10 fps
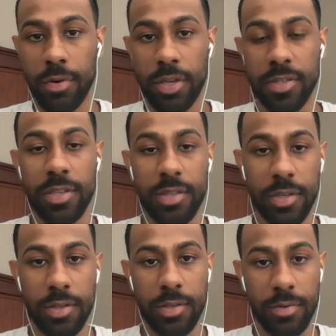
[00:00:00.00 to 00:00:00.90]

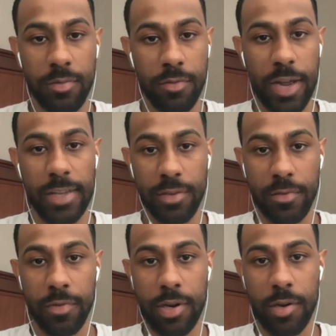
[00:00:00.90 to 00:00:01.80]
assistance, for asking
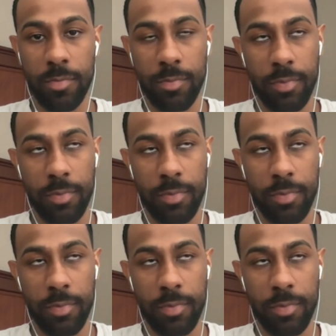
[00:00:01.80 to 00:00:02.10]
for help.